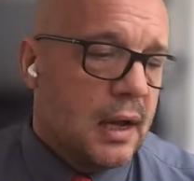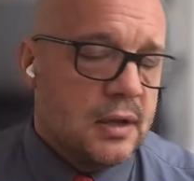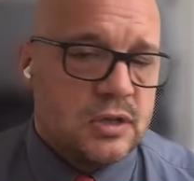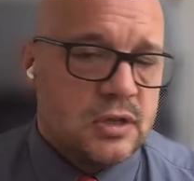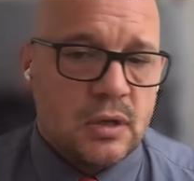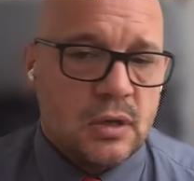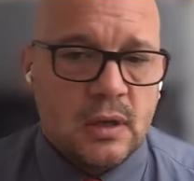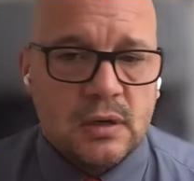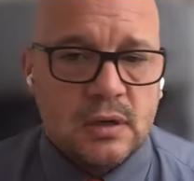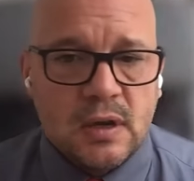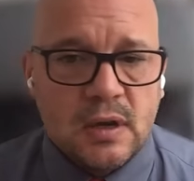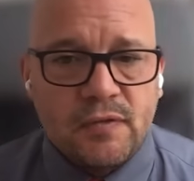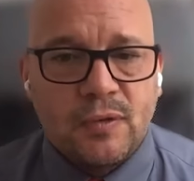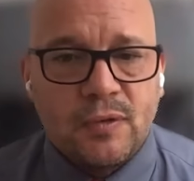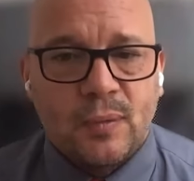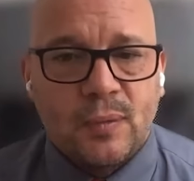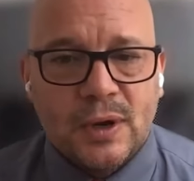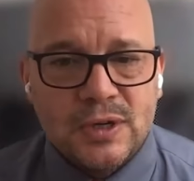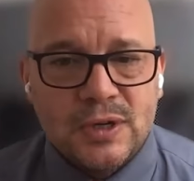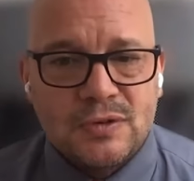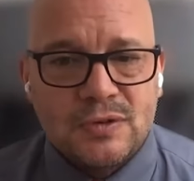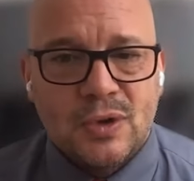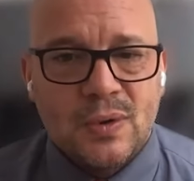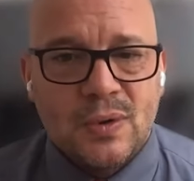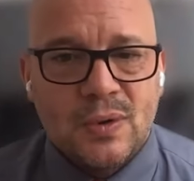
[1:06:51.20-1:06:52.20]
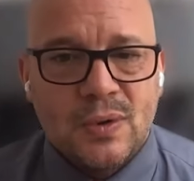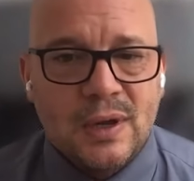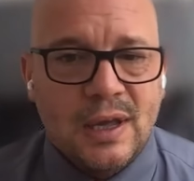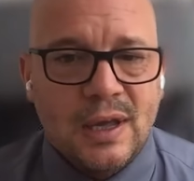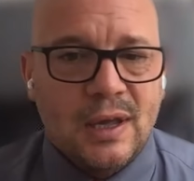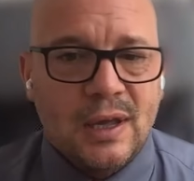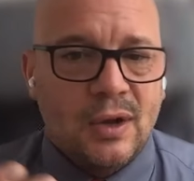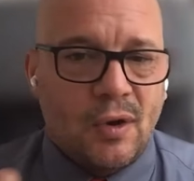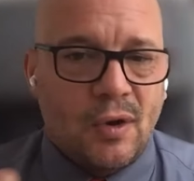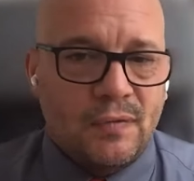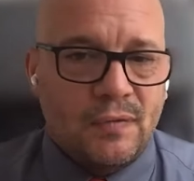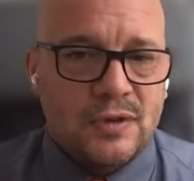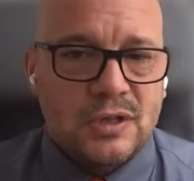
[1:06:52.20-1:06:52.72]
And so there are different ways of
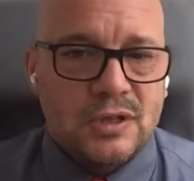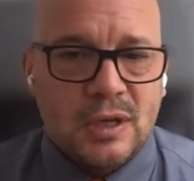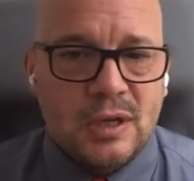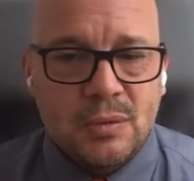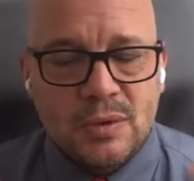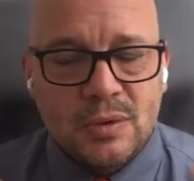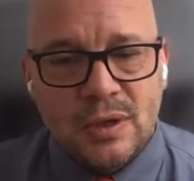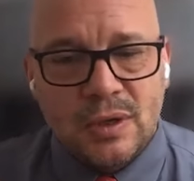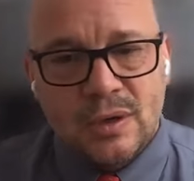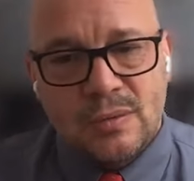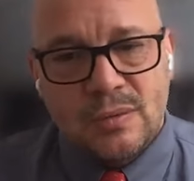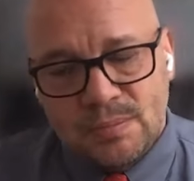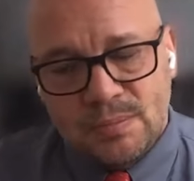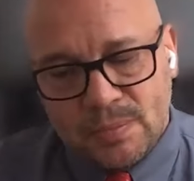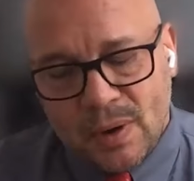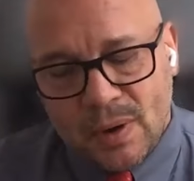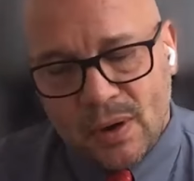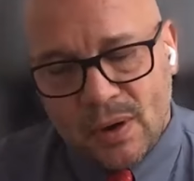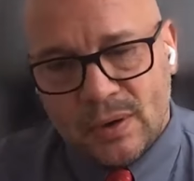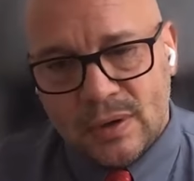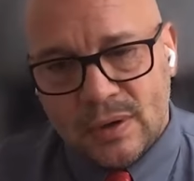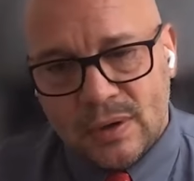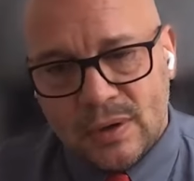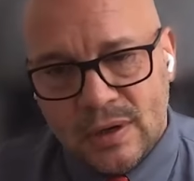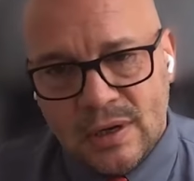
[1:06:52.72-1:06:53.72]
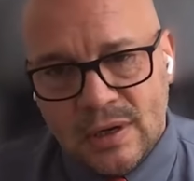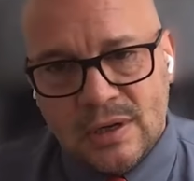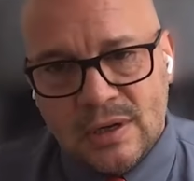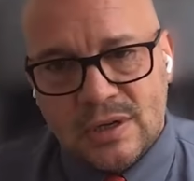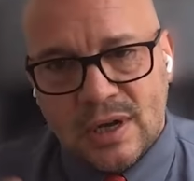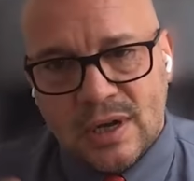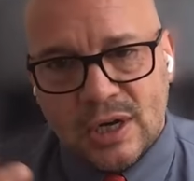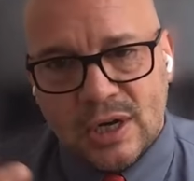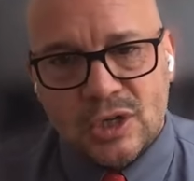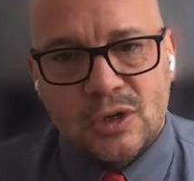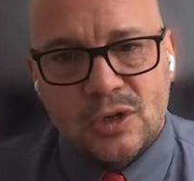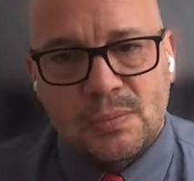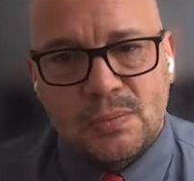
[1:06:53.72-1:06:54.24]
doing it. And obviously within pol
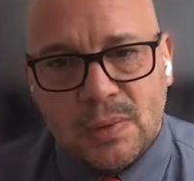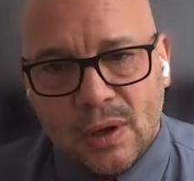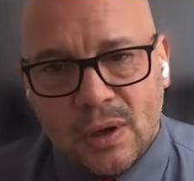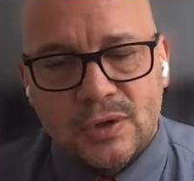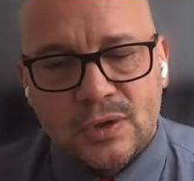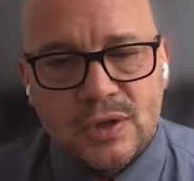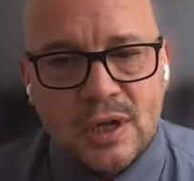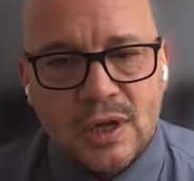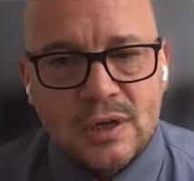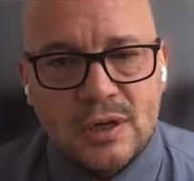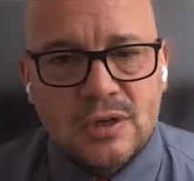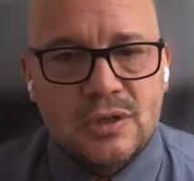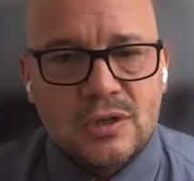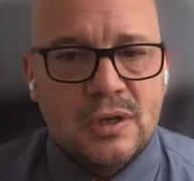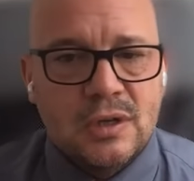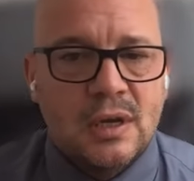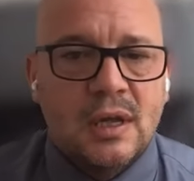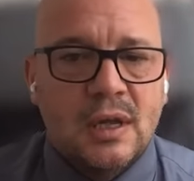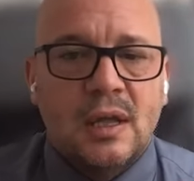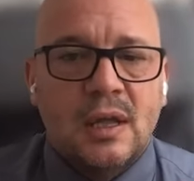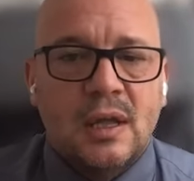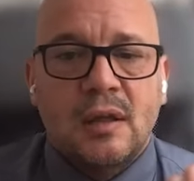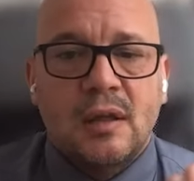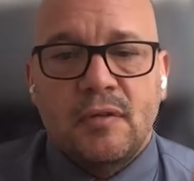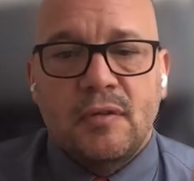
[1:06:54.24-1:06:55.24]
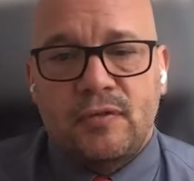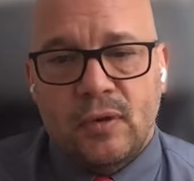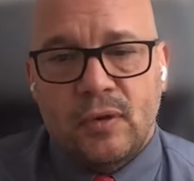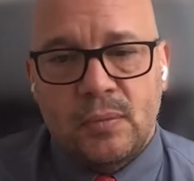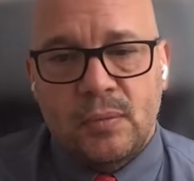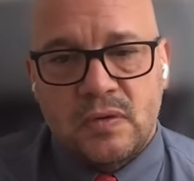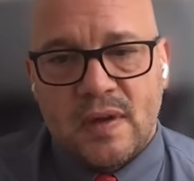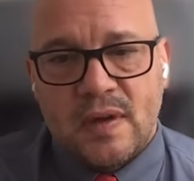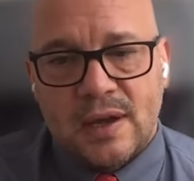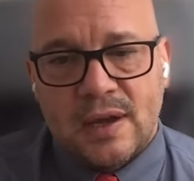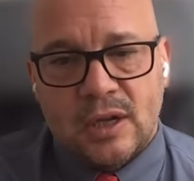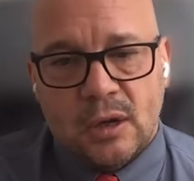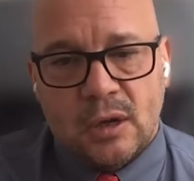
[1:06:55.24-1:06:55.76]
international politics,
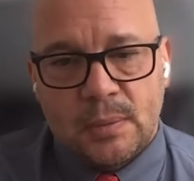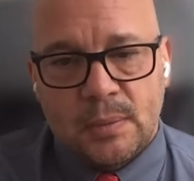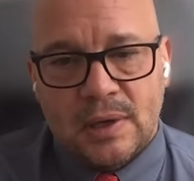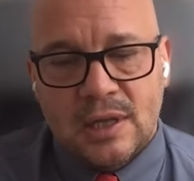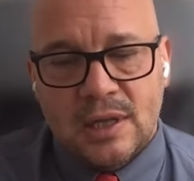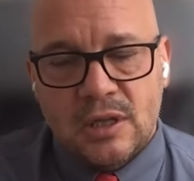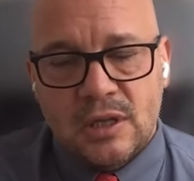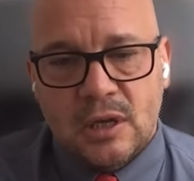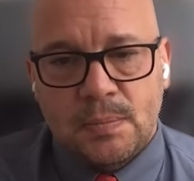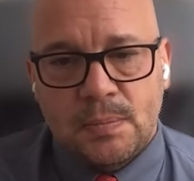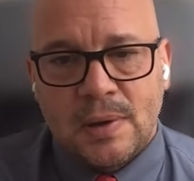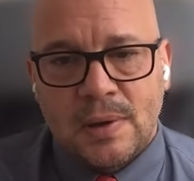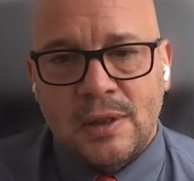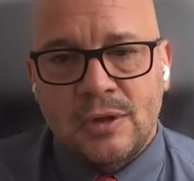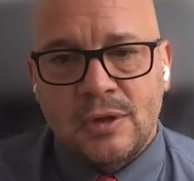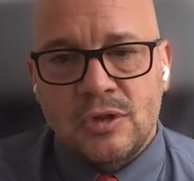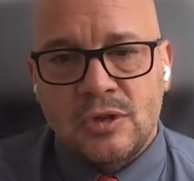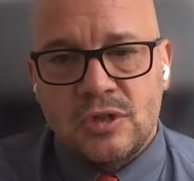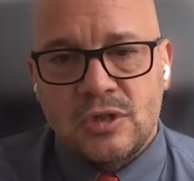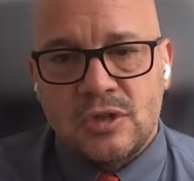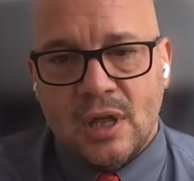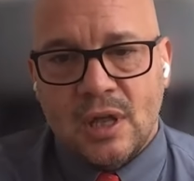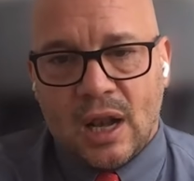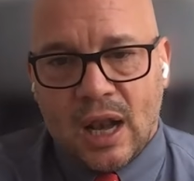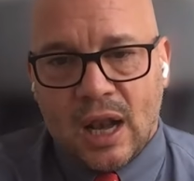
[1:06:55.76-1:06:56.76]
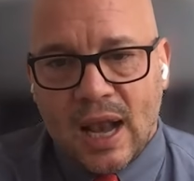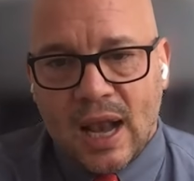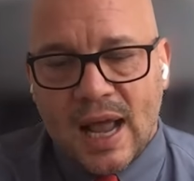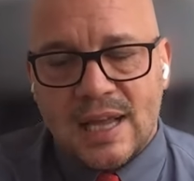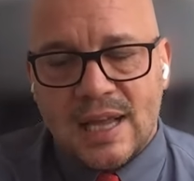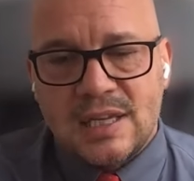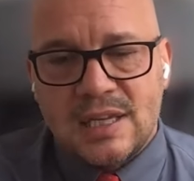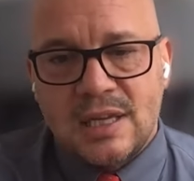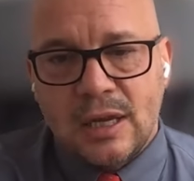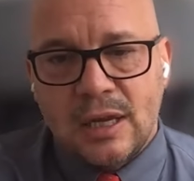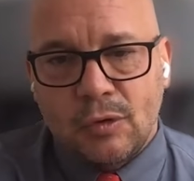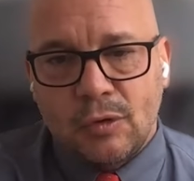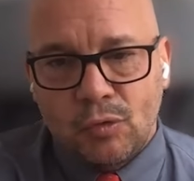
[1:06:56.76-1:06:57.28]
forms of economic independence, the
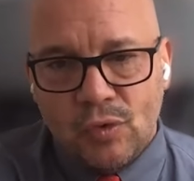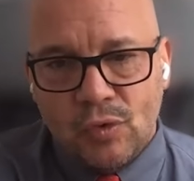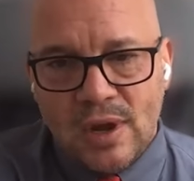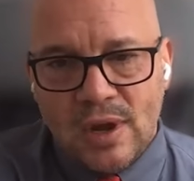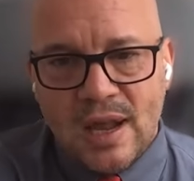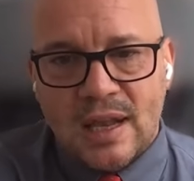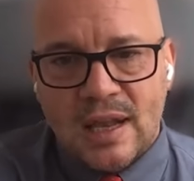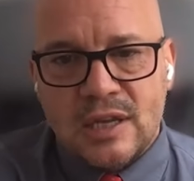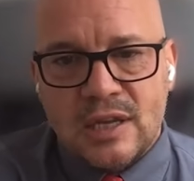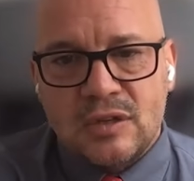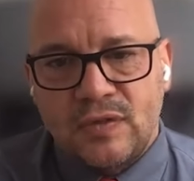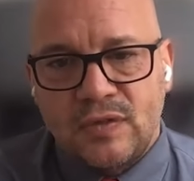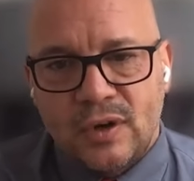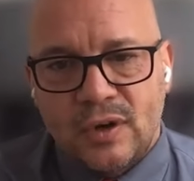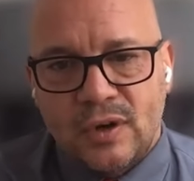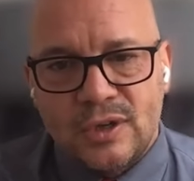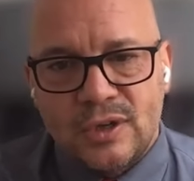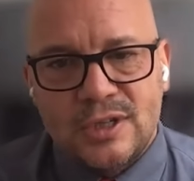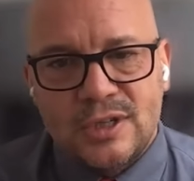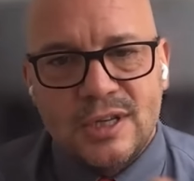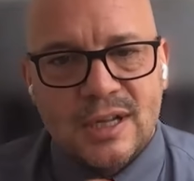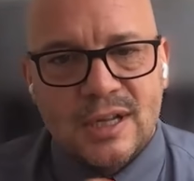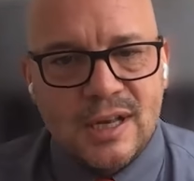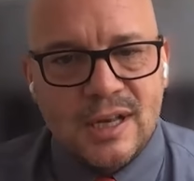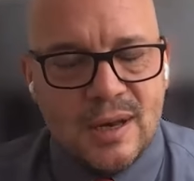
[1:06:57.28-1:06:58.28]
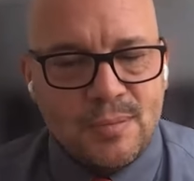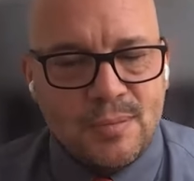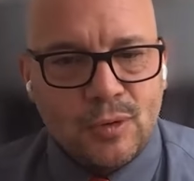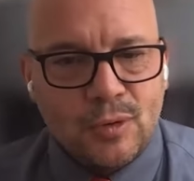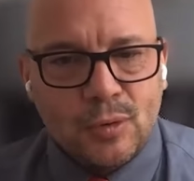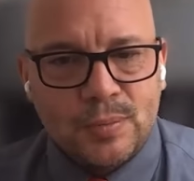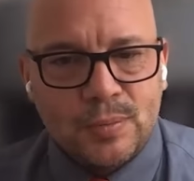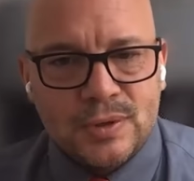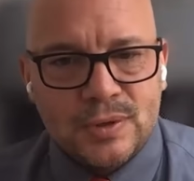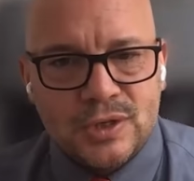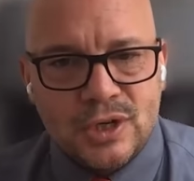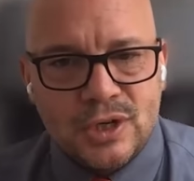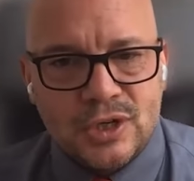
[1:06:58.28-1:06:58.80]
classic realist versus
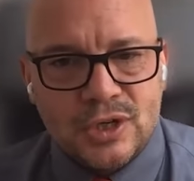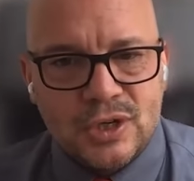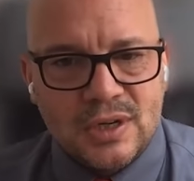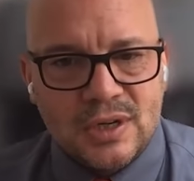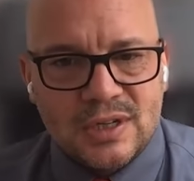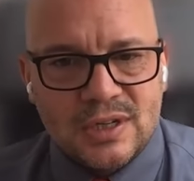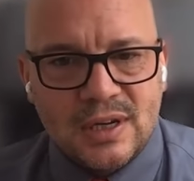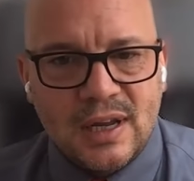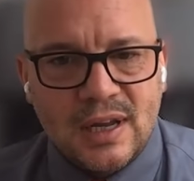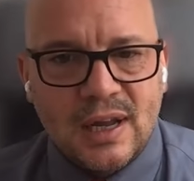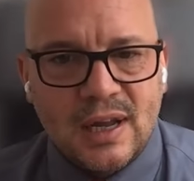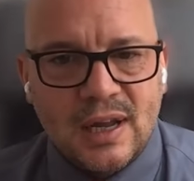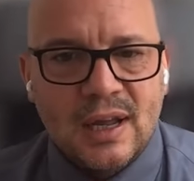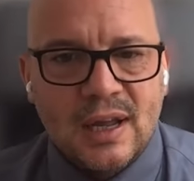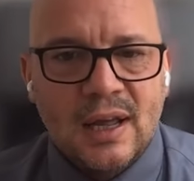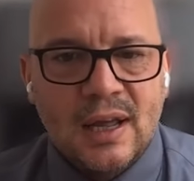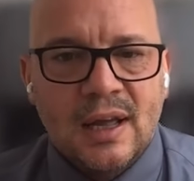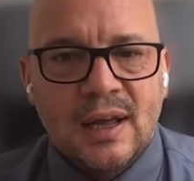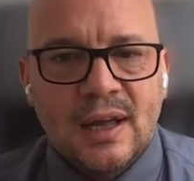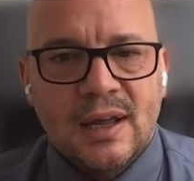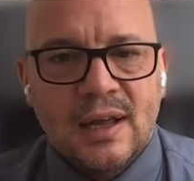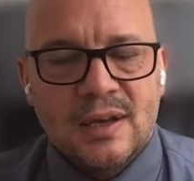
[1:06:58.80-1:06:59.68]
liberal position, isn't it?